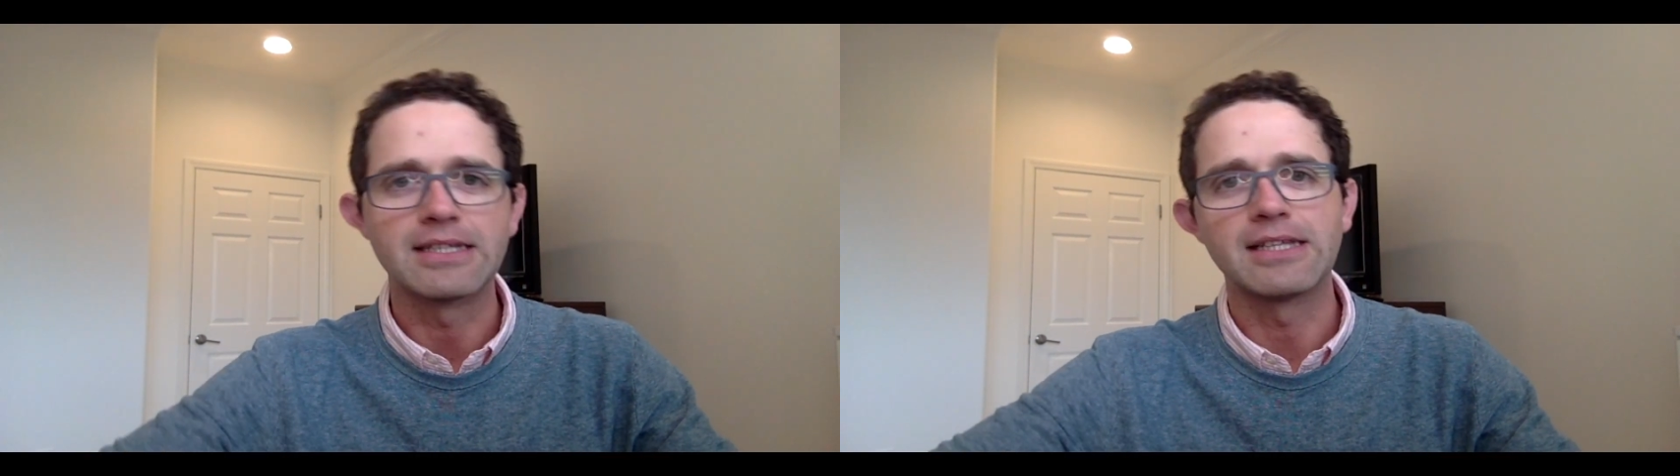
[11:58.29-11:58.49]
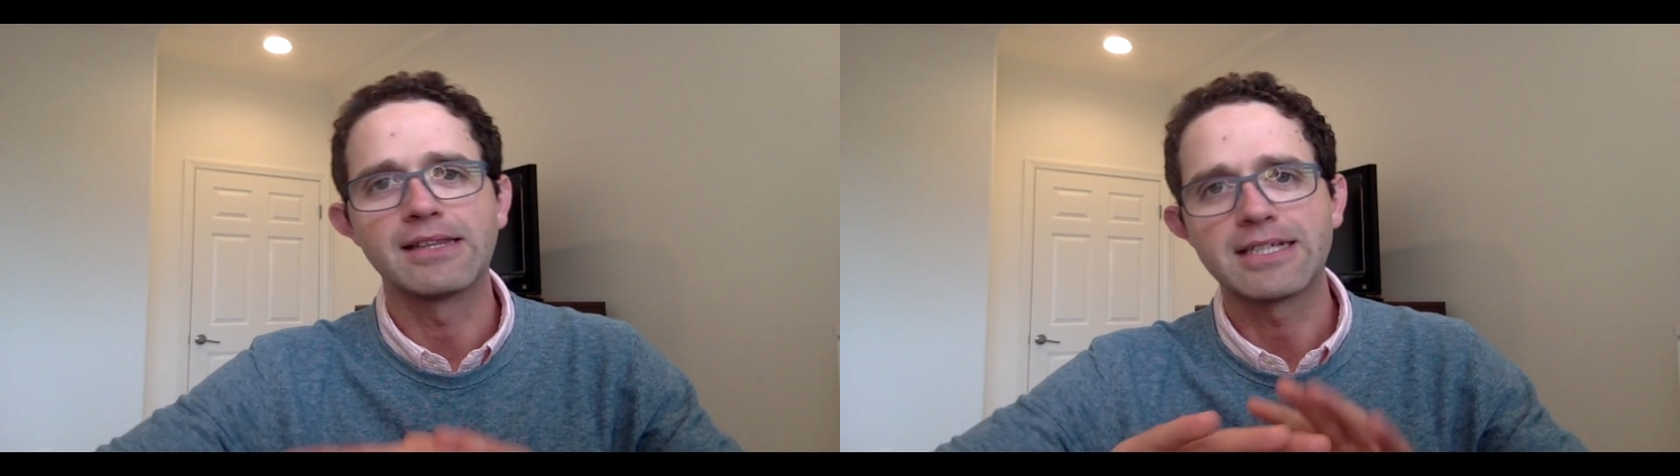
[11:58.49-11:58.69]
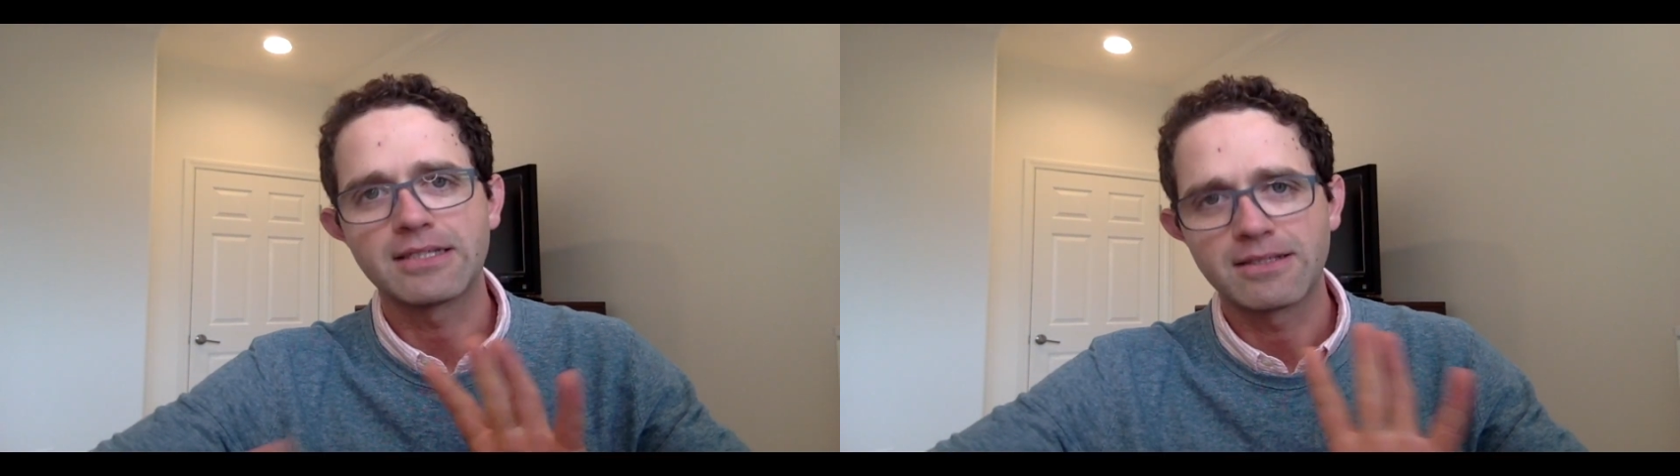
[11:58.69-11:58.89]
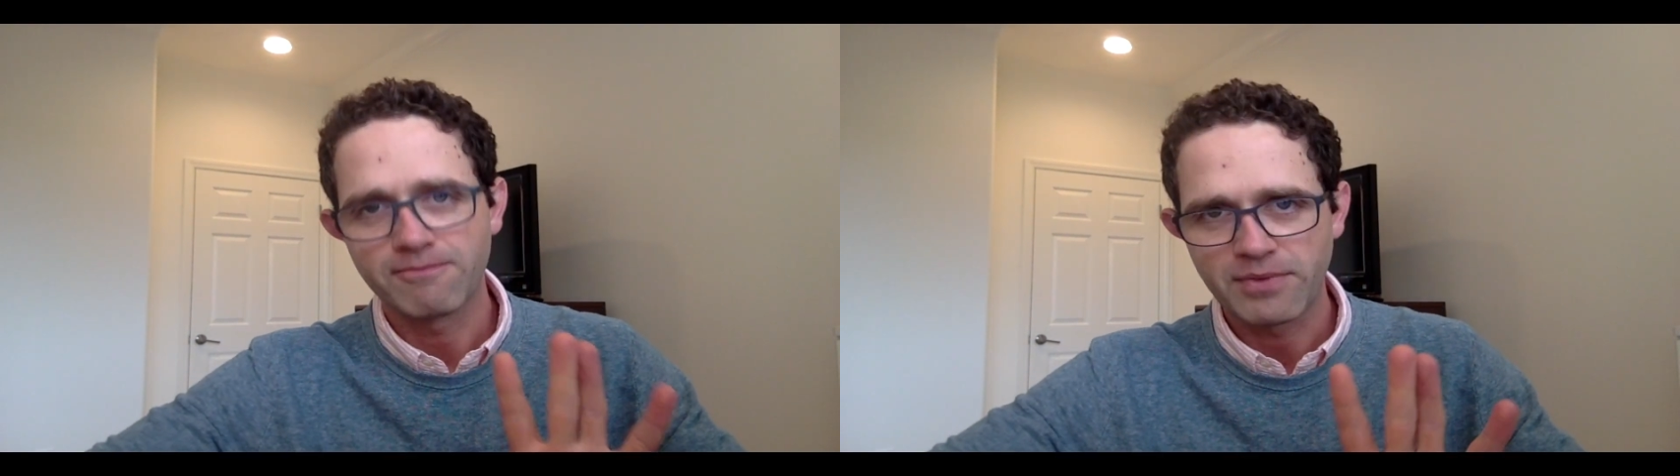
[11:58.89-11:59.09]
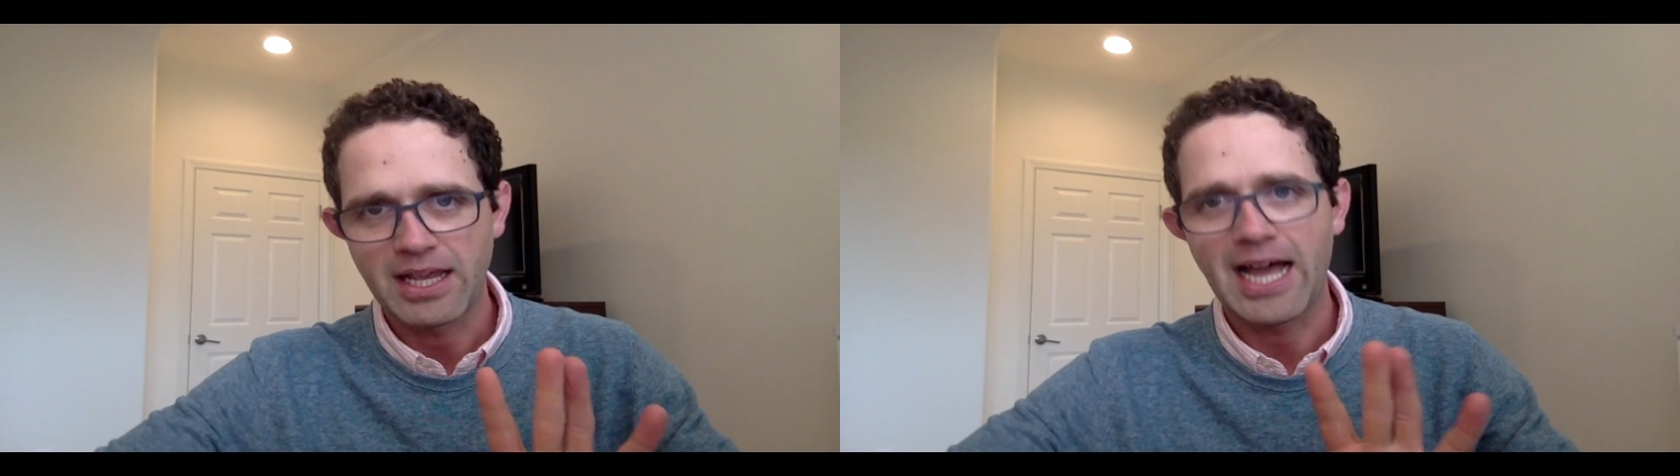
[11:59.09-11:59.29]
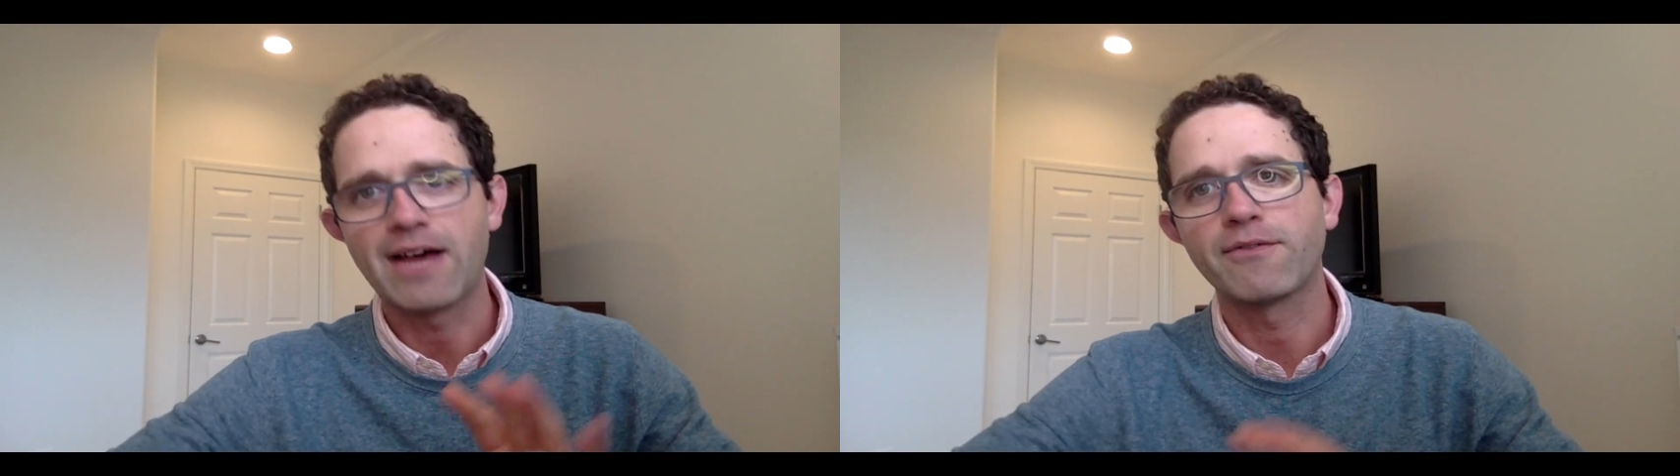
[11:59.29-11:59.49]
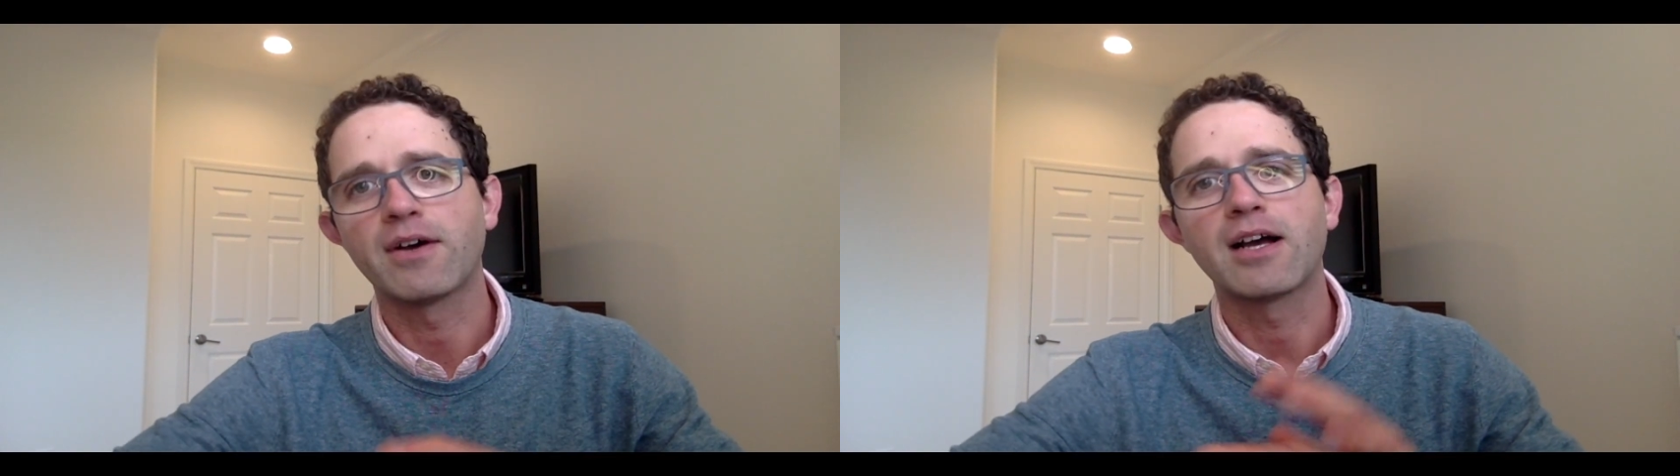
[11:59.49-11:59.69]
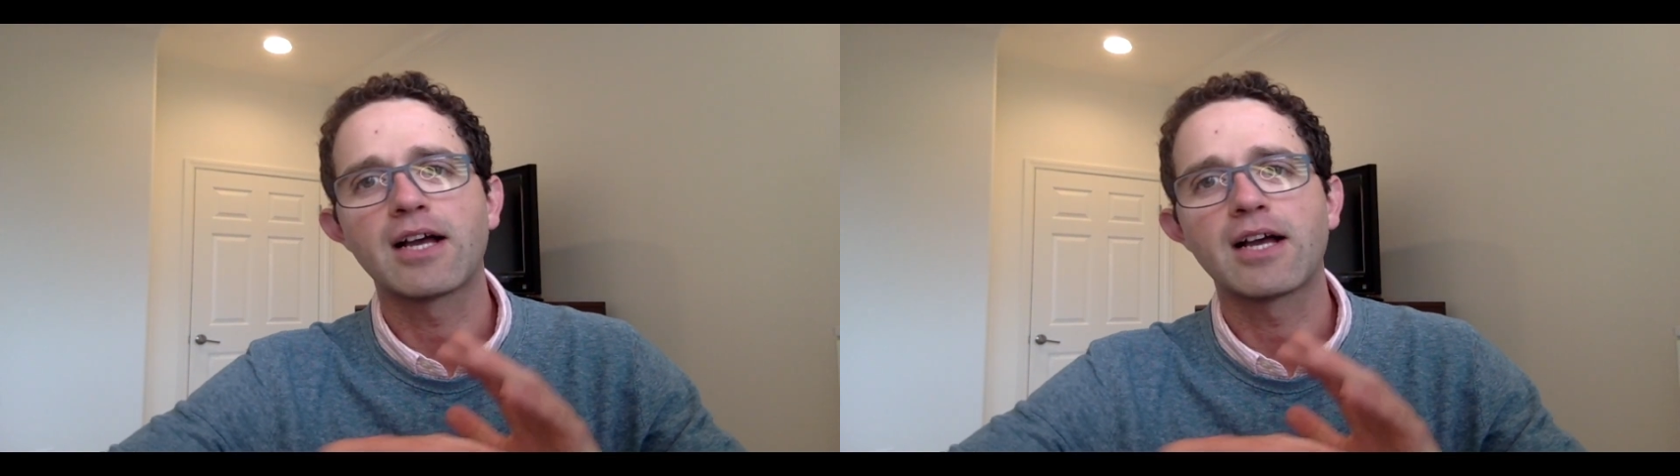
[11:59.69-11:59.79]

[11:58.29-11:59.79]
and then let's have a